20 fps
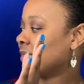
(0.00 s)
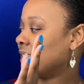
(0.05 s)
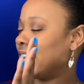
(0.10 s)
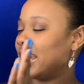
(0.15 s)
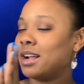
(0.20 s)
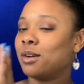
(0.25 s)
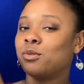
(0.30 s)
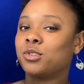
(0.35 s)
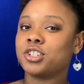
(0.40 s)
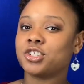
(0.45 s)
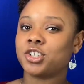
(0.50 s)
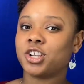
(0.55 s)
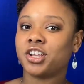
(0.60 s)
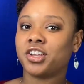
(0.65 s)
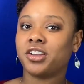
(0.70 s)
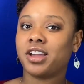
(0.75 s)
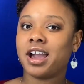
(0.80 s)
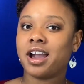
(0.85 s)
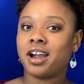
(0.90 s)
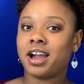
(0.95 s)
I will show
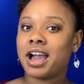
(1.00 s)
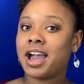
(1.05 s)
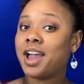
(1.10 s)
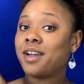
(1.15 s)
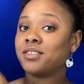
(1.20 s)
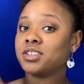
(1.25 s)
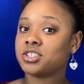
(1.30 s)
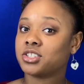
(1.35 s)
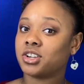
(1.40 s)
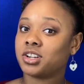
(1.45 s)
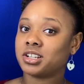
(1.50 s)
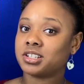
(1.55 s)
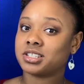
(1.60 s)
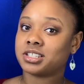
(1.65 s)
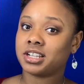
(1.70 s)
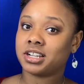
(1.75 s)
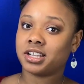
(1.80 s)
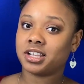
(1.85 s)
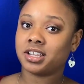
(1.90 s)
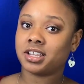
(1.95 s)
you how, I haven't started
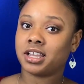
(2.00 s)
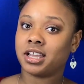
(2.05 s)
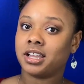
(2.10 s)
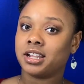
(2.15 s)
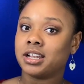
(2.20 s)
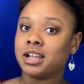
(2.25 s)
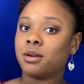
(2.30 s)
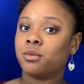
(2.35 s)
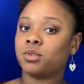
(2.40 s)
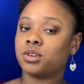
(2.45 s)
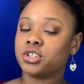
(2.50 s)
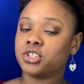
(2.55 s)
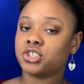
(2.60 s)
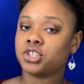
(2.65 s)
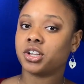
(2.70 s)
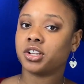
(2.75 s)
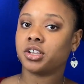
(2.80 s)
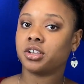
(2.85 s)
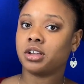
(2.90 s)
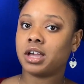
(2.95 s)
studying yet, and I will
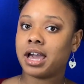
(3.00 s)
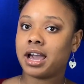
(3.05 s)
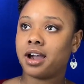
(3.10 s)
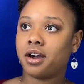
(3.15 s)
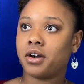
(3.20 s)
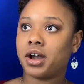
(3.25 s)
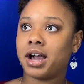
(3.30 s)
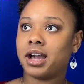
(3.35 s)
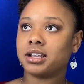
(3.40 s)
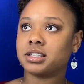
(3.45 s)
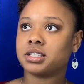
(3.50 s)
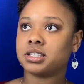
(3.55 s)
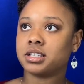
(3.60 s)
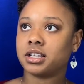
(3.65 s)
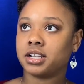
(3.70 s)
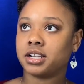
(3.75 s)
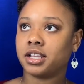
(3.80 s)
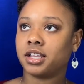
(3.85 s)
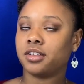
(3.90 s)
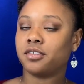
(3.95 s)
show you how I
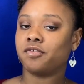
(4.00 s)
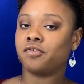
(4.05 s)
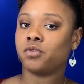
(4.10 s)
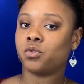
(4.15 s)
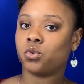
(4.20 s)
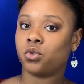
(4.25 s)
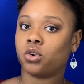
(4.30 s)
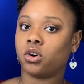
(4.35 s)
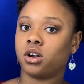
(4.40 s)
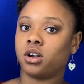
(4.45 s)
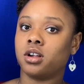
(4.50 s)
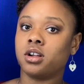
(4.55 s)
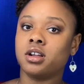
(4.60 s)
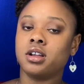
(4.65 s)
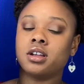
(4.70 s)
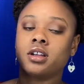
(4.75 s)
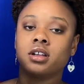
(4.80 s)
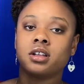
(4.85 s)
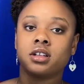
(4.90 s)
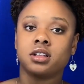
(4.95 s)
studied for
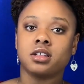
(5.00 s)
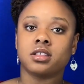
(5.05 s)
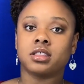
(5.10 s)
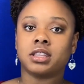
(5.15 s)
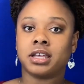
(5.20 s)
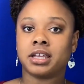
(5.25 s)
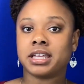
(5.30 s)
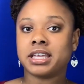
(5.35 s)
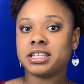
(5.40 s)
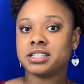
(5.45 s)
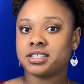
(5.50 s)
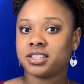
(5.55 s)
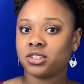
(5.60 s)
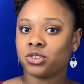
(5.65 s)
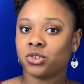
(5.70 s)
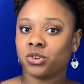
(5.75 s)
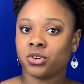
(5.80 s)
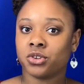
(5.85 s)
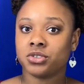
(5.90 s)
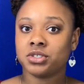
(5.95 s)
the
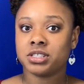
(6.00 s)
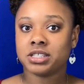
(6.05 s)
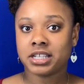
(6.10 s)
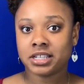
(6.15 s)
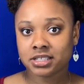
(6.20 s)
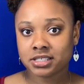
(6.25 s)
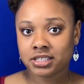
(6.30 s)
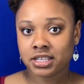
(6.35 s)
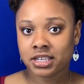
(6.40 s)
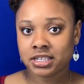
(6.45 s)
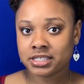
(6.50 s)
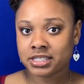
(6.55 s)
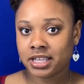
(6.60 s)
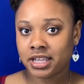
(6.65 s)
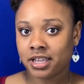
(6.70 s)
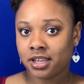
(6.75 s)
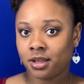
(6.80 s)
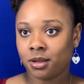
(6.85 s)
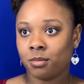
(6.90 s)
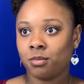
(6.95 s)
EC36
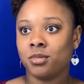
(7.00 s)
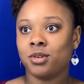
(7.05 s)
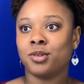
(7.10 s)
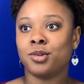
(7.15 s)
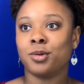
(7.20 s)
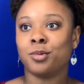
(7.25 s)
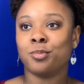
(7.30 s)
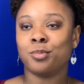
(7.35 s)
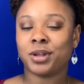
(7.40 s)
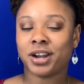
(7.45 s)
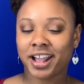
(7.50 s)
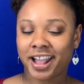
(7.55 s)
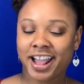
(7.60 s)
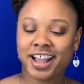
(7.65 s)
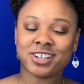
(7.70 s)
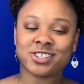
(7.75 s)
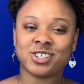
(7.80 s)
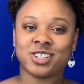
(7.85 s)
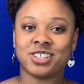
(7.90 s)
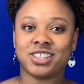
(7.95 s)
exam, but I
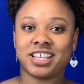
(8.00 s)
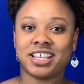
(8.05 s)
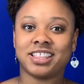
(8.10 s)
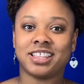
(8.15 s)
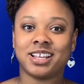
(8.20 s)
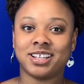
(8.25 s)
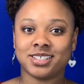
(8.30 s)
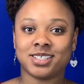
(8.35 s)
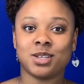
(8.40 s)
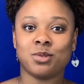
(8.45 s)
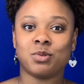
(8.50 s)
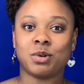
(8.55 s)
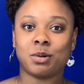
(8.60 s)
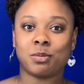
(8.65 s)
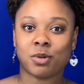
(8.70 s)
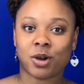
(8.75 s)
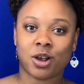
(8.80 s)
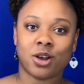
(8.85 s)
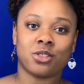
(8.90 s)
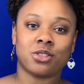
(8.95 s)
actually let someone
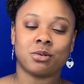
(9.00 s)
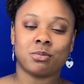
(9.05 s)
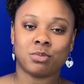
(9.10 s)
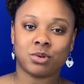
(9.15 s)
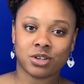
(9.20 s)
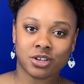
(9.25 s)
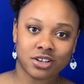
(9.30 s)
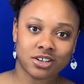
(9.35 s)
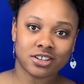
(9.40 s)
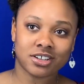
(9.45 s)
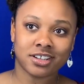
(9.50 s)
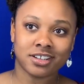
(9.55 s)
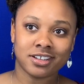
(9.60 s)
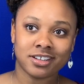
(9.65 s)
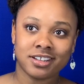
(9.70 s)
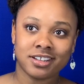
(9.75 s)
borrow the book.